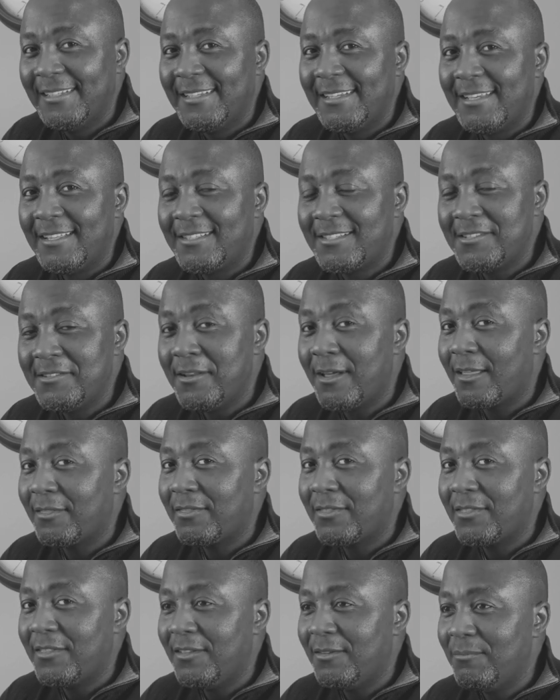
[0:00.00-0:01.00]
It's
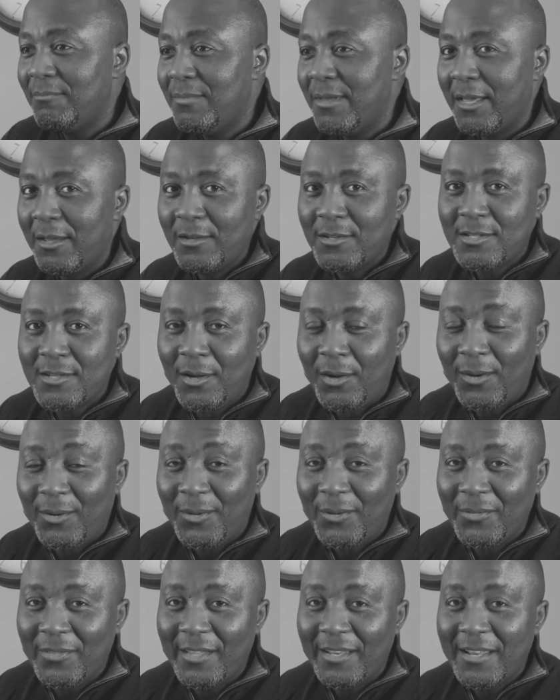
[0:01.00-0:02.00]
not the biggest
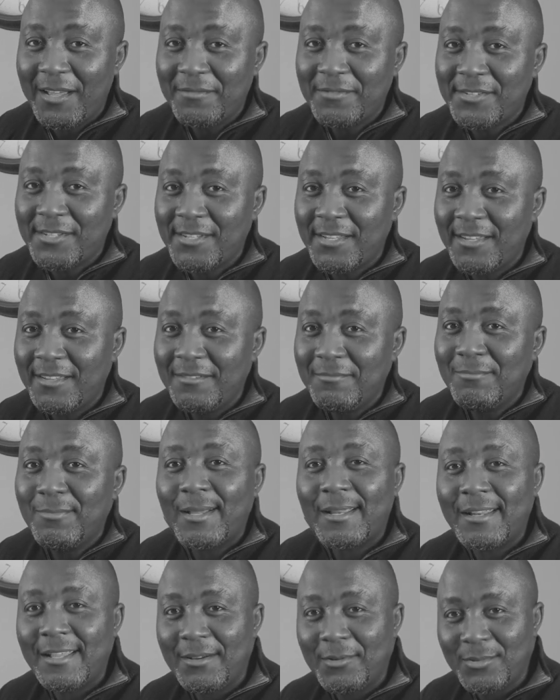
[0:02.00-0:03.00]
haul that I've seen,
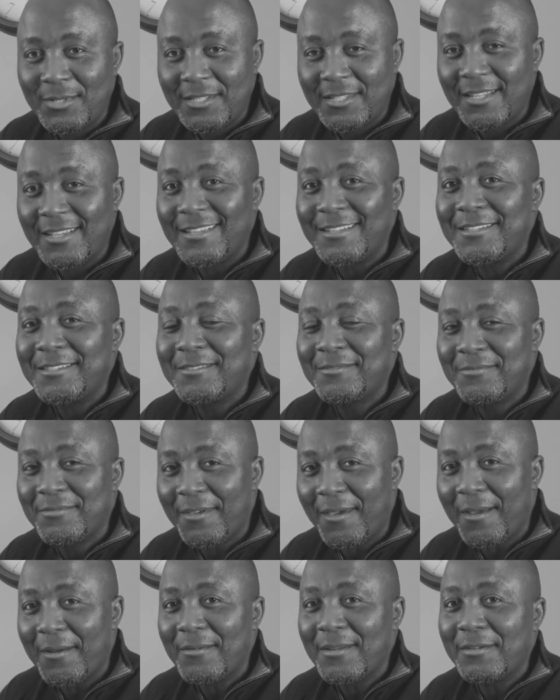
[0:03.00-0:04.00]
but I would say it's
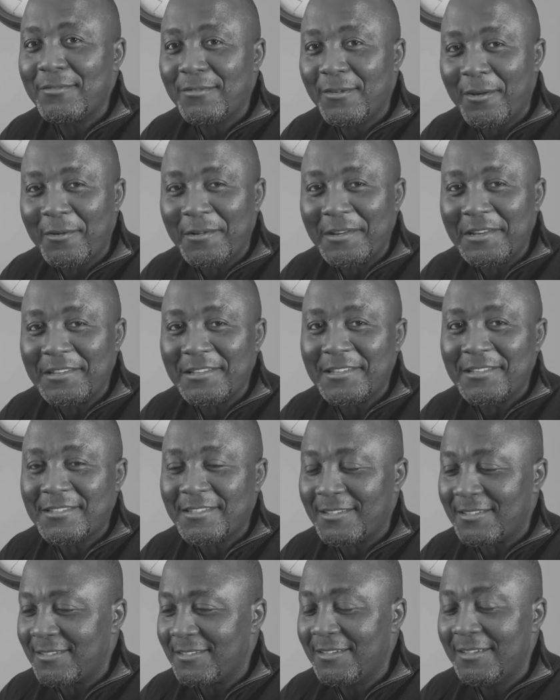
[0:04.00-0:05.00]
very, very
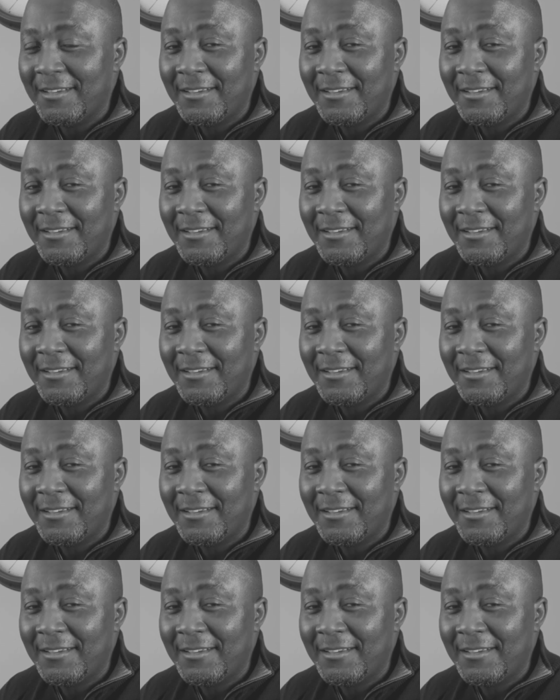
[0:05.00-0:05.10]
decent.